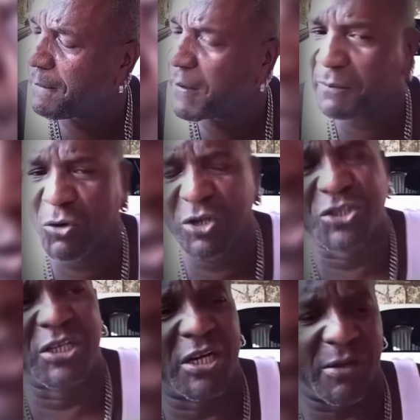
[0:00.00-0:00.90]
What the
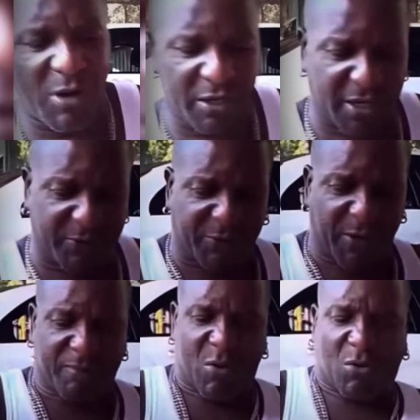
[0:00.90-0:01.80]
bridge in name again
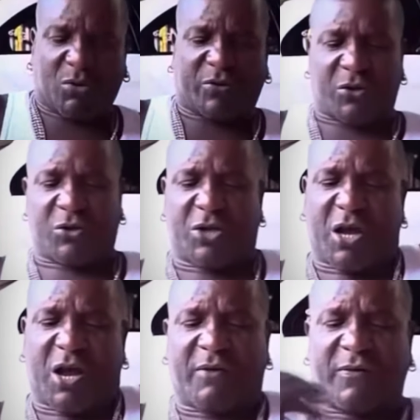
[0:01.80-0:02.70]
from down? So,
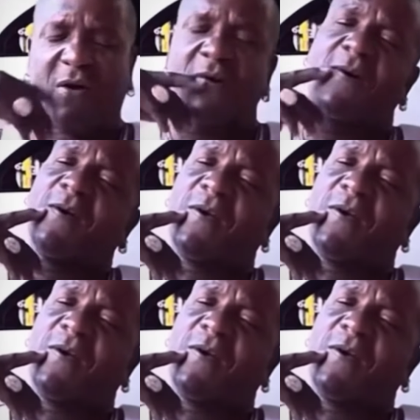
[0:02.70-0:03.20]
yeah, but